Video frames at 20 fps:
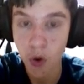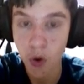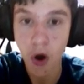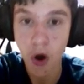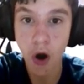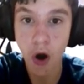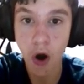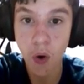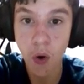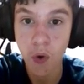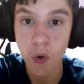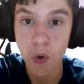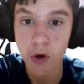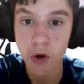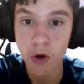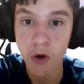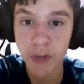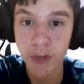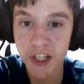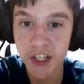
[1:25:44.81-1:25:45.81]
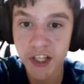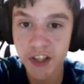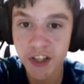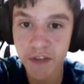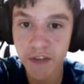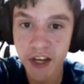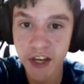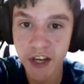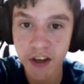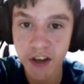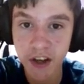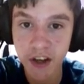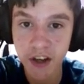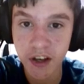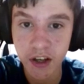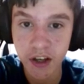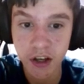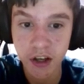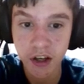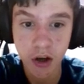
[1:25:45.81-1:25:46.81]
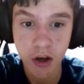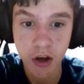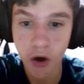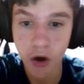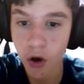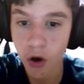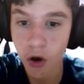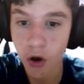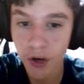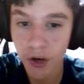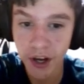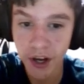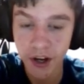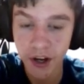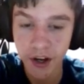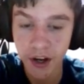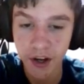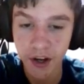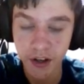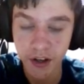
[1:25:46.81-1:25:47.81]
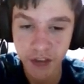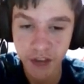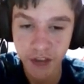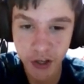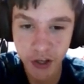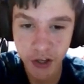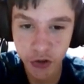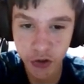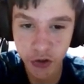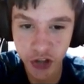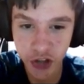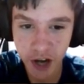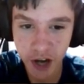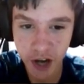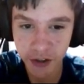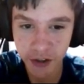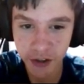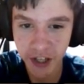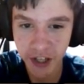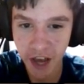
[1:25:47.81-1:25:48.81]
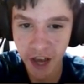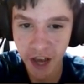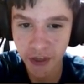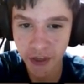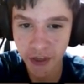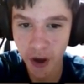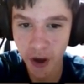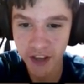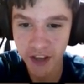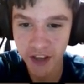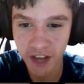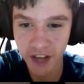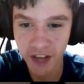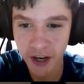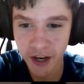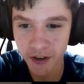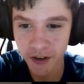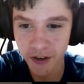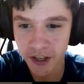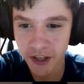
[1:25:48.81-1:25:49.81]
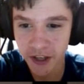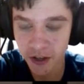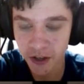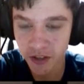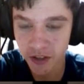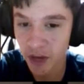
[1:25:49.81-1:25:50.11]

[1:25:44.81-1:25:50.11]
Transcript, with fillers: Oh! We did something! Okay. Thank you, Shadowling. I thought he, like, healed him.